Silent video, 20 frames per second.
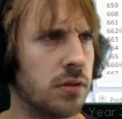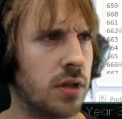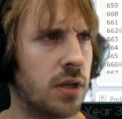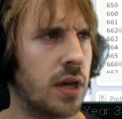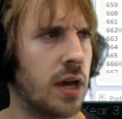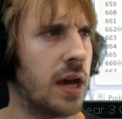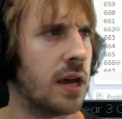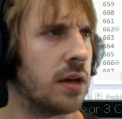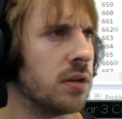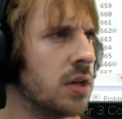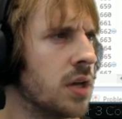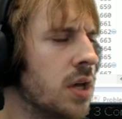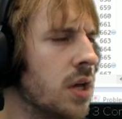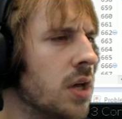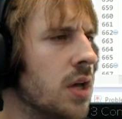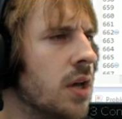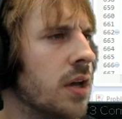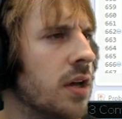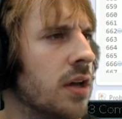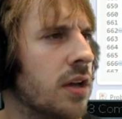Ha.
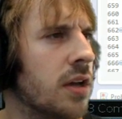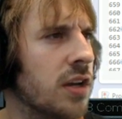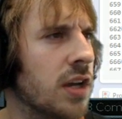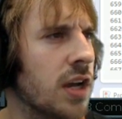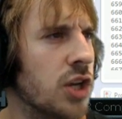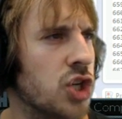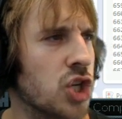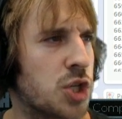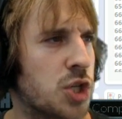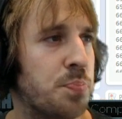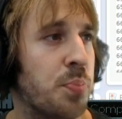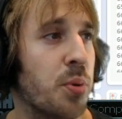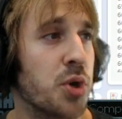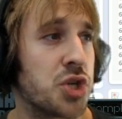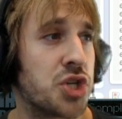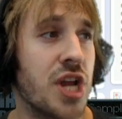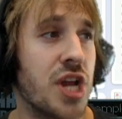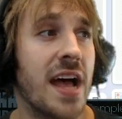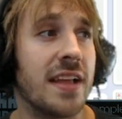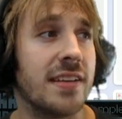It just pushed
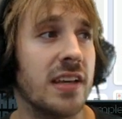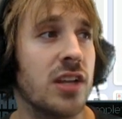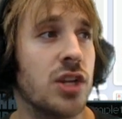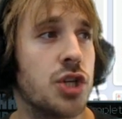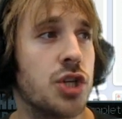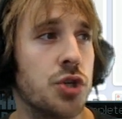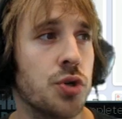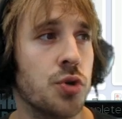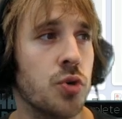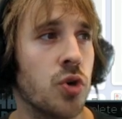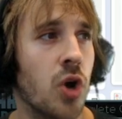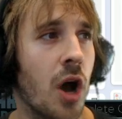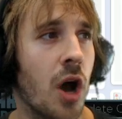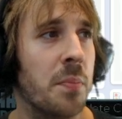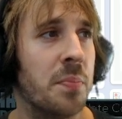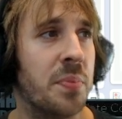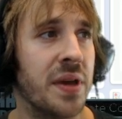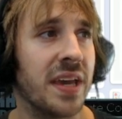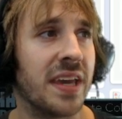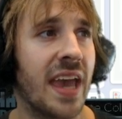that into a
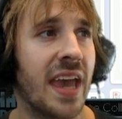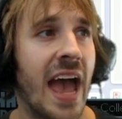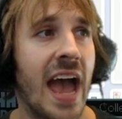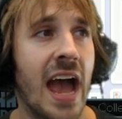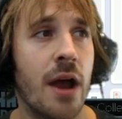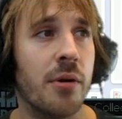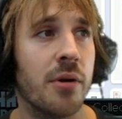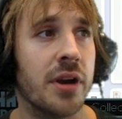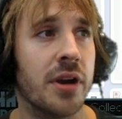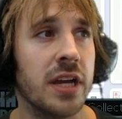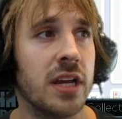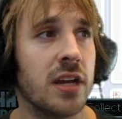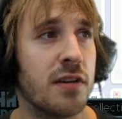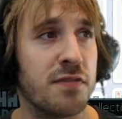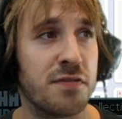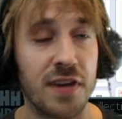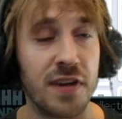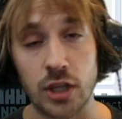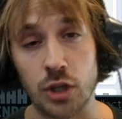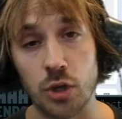big array, a
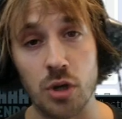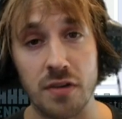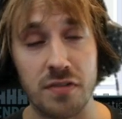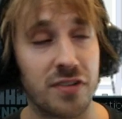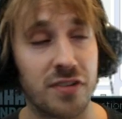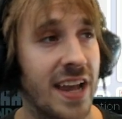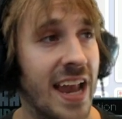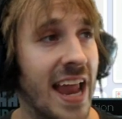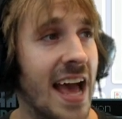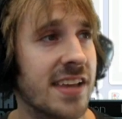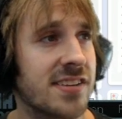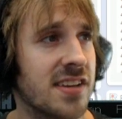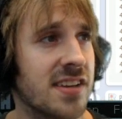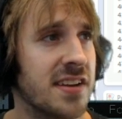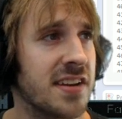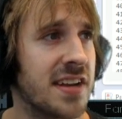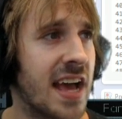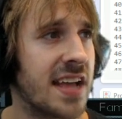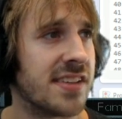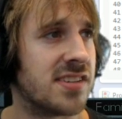vector of class,
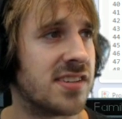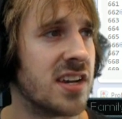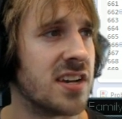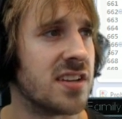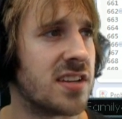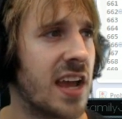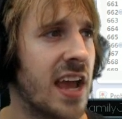and that's it,